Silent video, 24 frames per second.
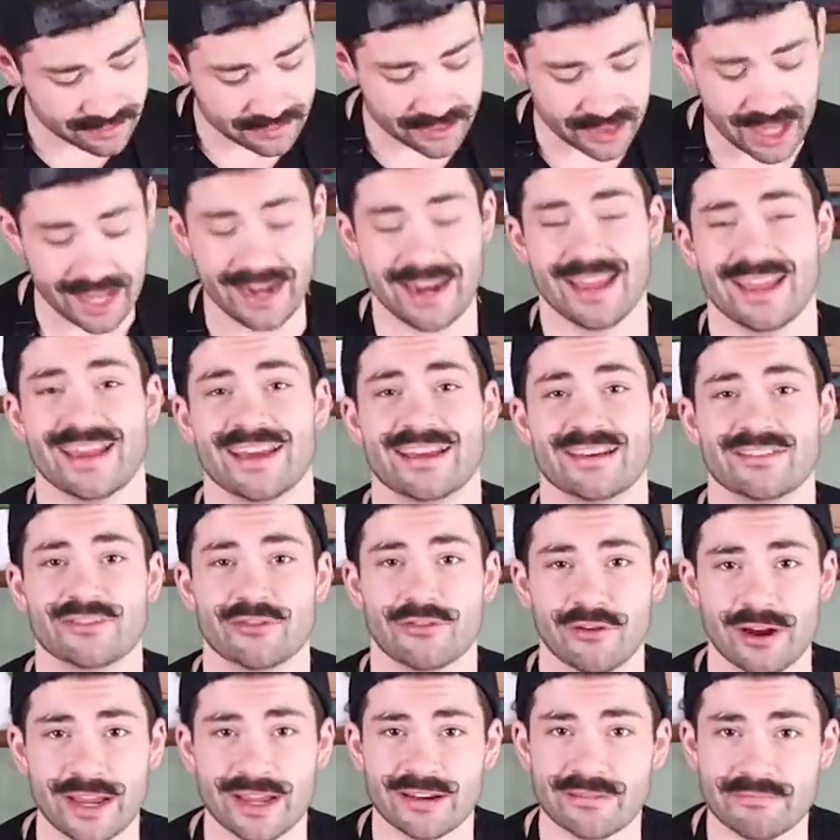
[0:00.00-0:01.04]
Even that hand
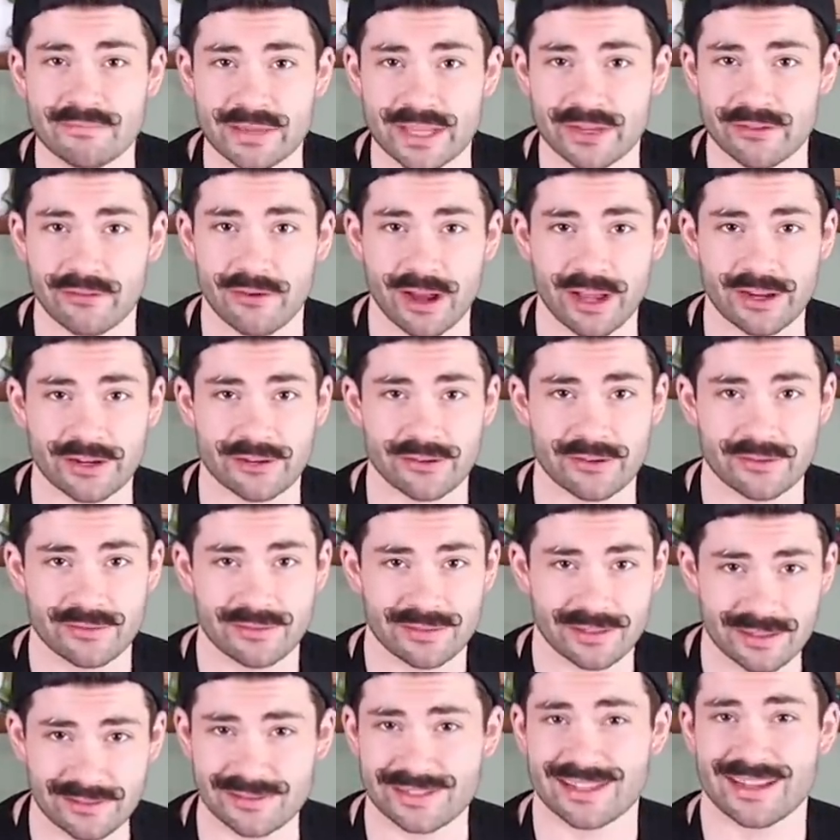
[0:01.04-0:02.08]
cranked meat grinder,
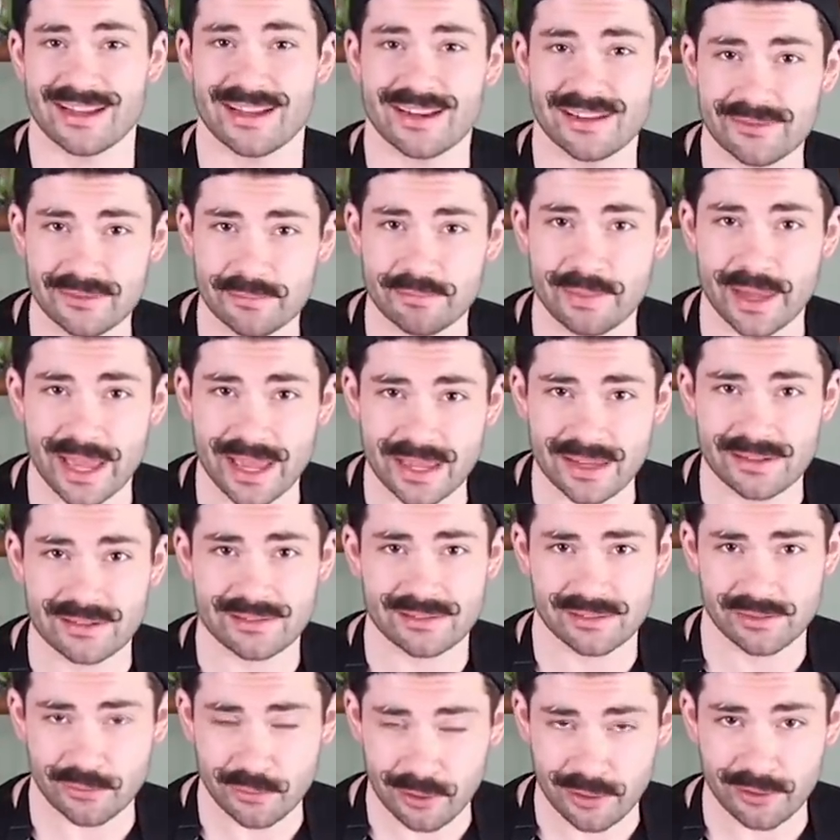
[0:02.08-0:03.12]
that was kind of a
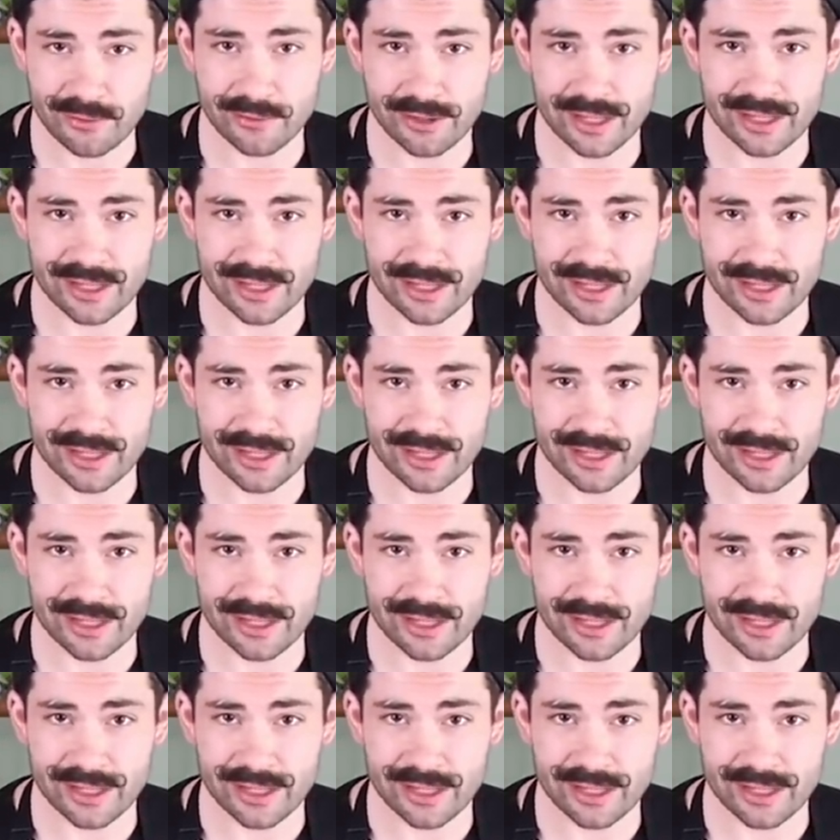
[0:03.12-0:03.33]
pain to work